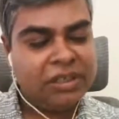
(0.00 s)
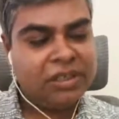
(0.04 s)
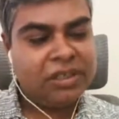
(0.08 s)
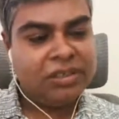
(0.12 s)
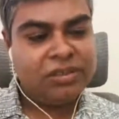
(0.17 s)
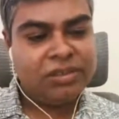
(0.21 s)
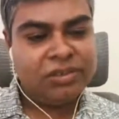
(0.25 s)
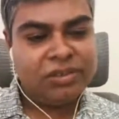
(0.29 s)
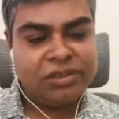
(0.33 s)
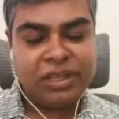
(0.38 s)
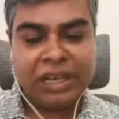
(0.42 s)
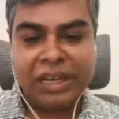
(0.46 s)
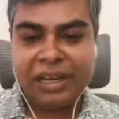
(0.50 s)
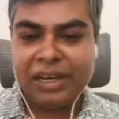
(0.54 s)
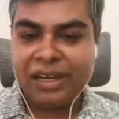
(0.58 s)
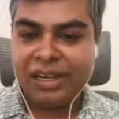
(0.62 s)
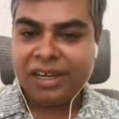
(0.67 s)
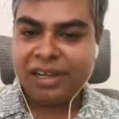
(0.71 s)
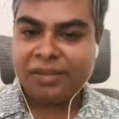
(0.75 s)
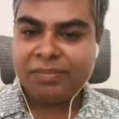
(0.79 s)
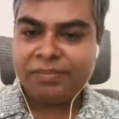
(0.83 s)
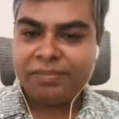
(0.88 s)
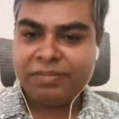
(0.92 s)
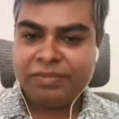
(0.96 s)
They scaled
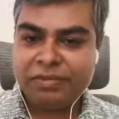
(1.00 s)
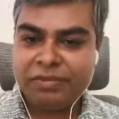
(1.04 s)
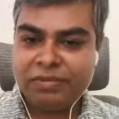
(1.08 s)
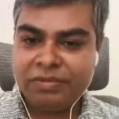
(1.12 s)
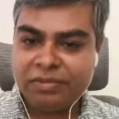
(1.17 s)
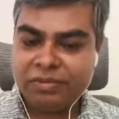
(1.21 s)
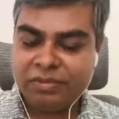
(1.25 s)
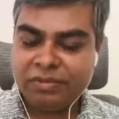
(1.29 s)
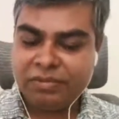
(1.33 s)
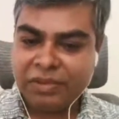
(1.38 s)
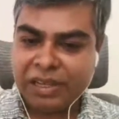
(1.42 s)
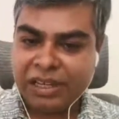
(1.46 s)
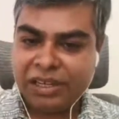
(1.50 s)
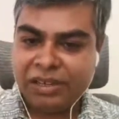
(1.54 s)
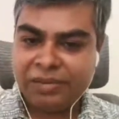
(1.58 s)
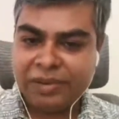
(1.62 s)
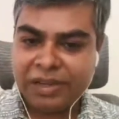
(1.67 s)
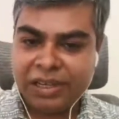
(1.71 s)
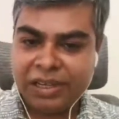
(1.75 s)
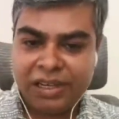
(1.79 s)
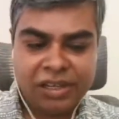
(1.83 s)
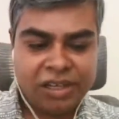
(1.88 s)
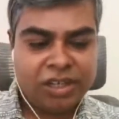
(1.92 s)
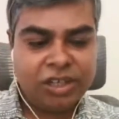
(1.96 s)
up very
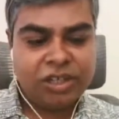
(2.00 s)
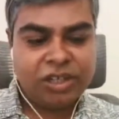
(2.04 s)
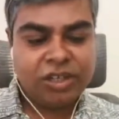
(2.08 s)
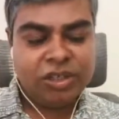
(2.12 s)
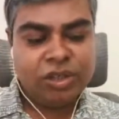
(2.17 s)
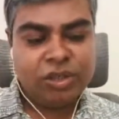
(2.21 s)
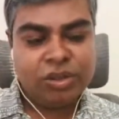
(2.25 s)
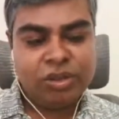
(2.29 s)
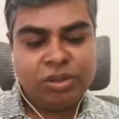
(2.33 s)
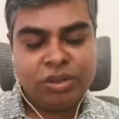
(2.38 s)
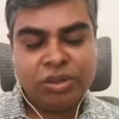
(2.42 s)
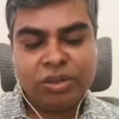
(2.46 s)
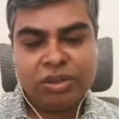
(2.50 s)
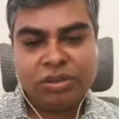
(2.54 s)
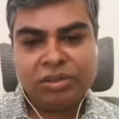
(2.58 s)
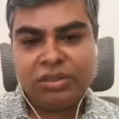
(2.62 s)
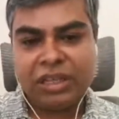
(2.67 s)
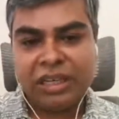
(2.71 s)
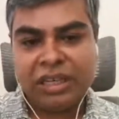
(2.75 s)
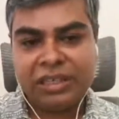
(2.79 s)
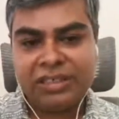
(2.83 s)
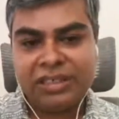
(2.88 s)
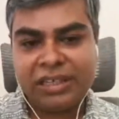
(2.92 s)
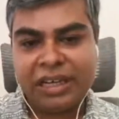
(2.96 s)
well. So
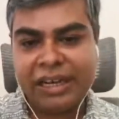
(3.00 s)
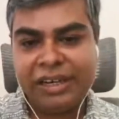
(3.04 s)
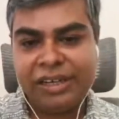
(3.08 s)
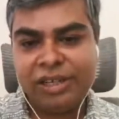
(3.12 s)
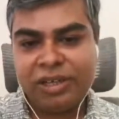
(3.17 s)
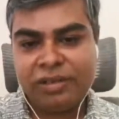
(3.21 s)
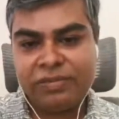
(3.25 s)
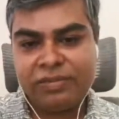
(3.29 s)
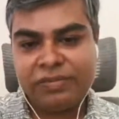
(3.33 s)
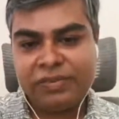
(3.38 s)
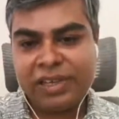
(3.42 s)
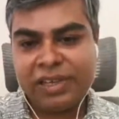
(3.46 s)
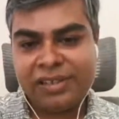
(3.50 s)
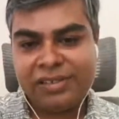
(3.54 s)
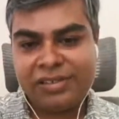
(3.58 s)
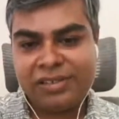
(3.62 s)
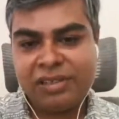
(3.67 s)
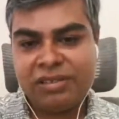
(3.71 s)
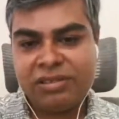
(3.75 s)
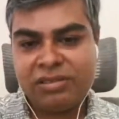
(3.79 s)
such kind of cases